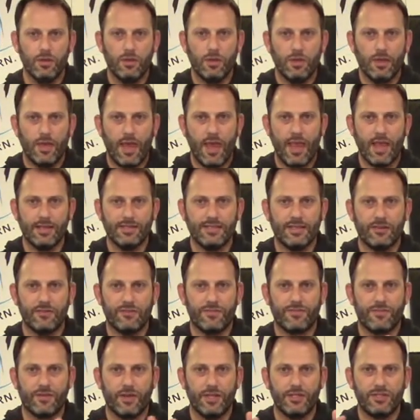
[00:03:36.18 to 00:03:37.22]
hands out in
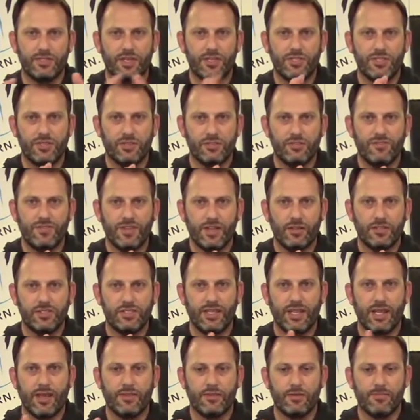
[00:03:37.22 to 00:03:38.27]
front, touch those fingers
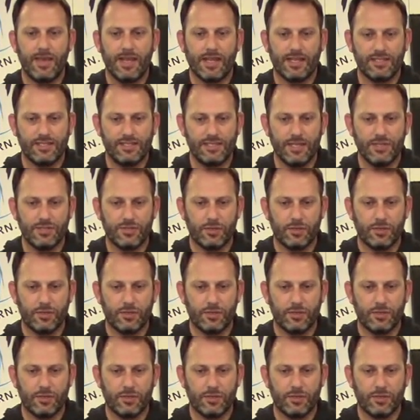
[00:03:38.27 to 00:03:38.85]
together, make a center